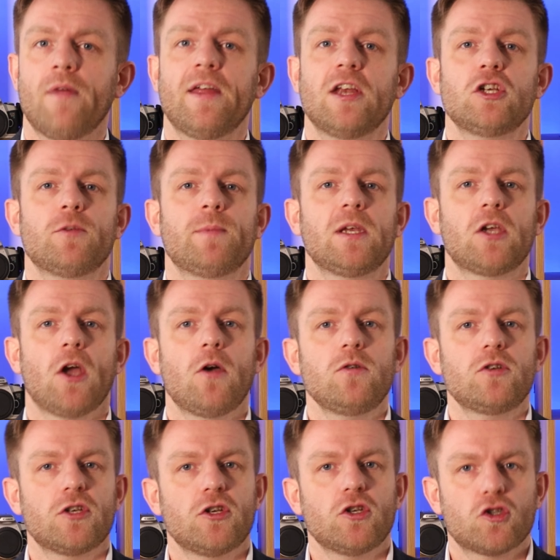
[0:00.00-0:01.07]
and then it should be
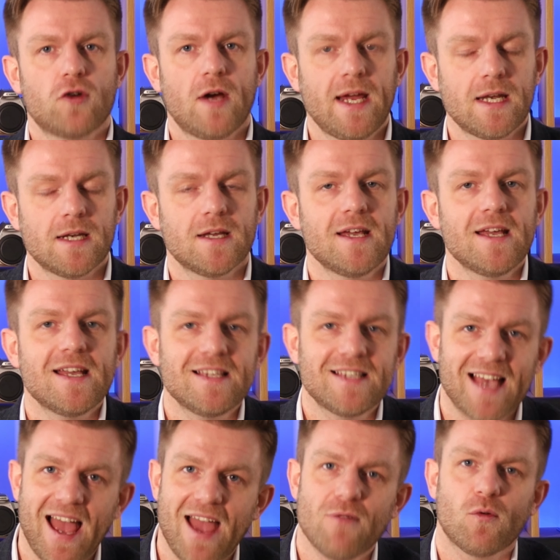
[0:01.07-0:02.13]
coached and trained
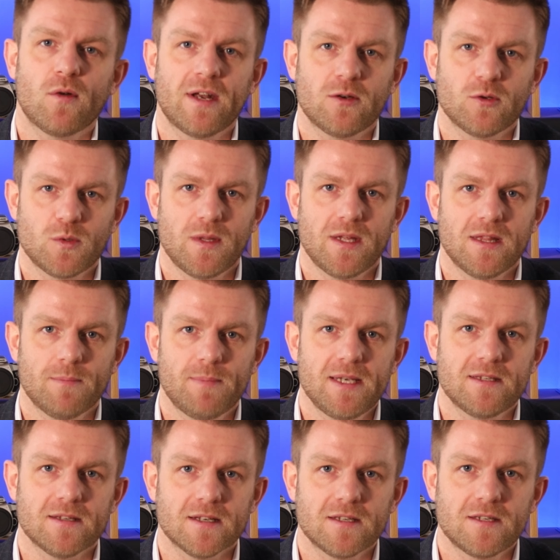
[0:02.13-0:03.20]
to everyone else within the
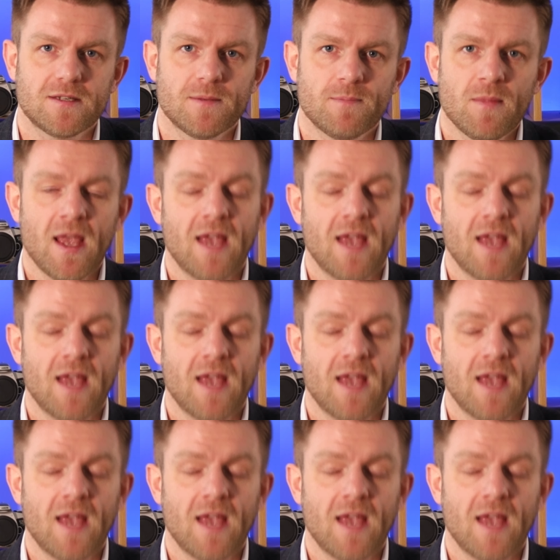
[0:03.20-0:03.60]
business.